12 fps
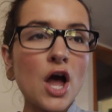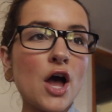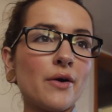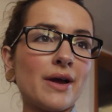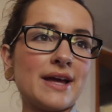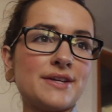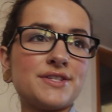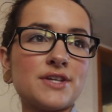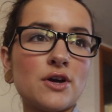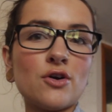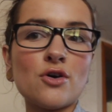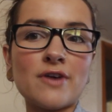Okay,
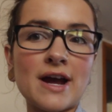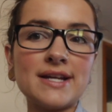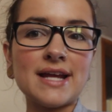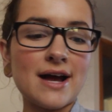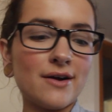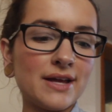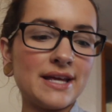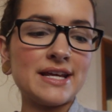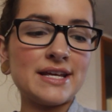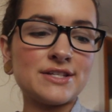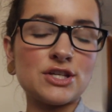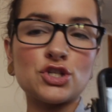so right now it
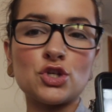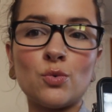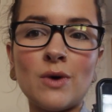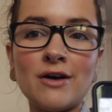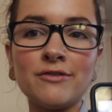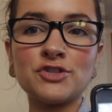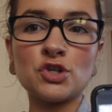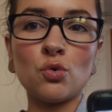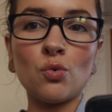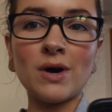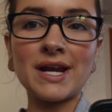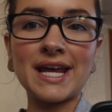is
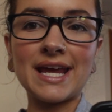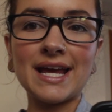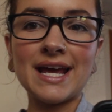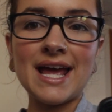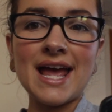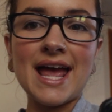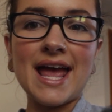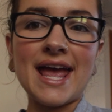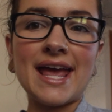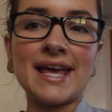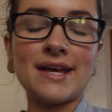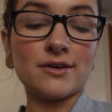12:20
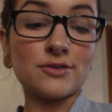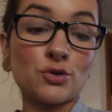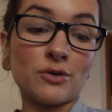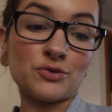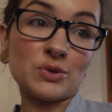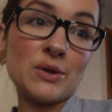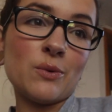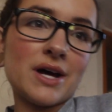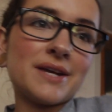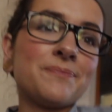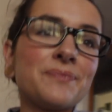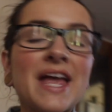and 12:21.